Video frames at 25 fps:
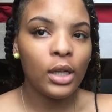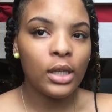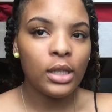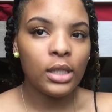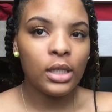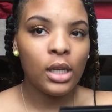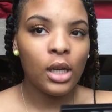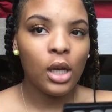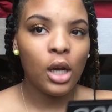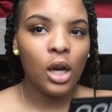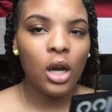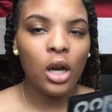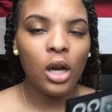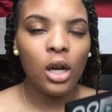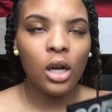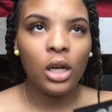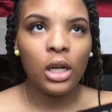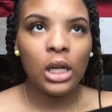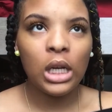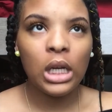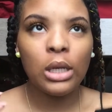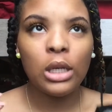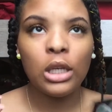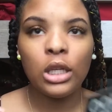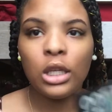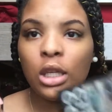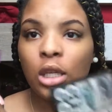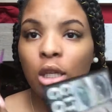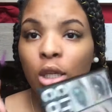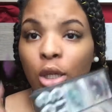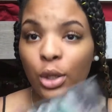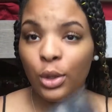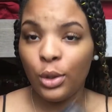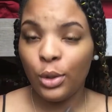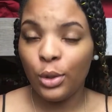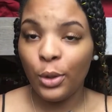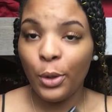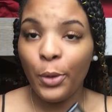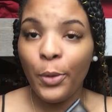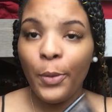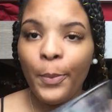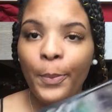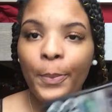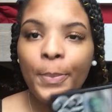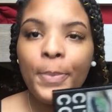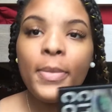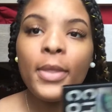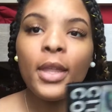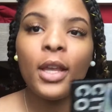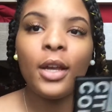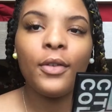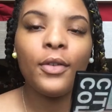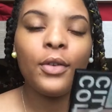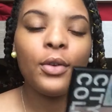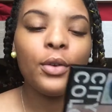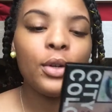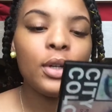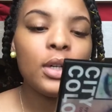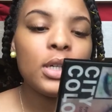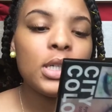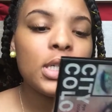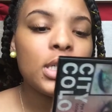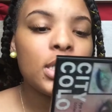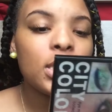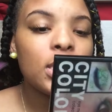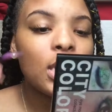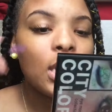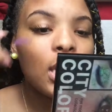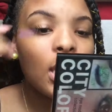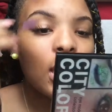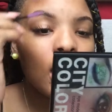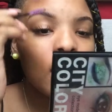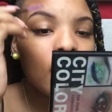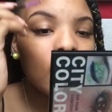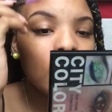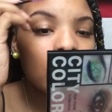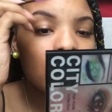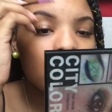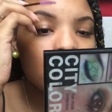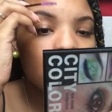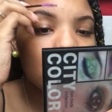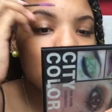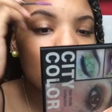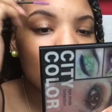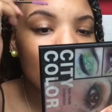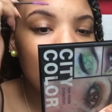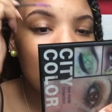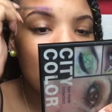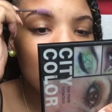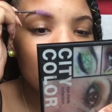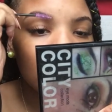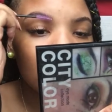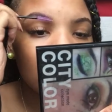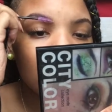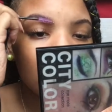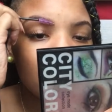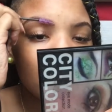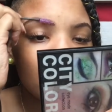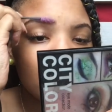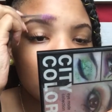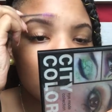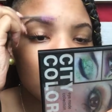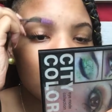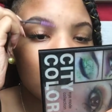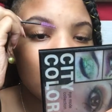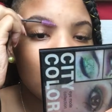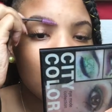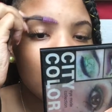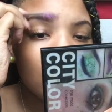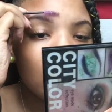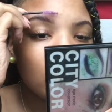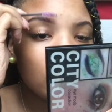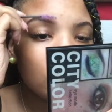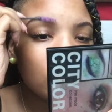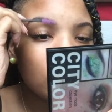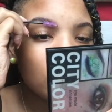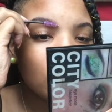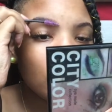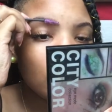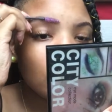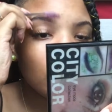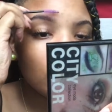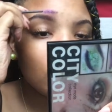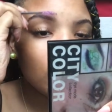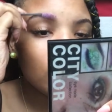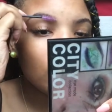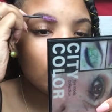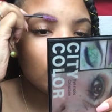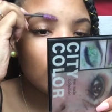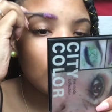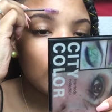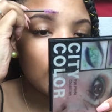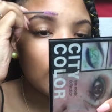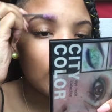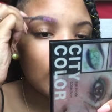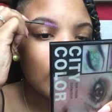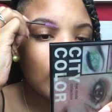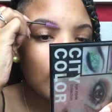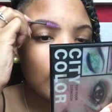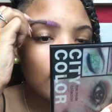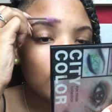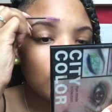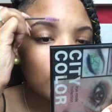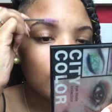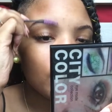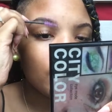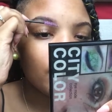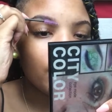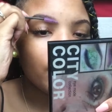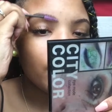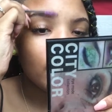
Focusing on YouTube, of course, and traveling so I can have some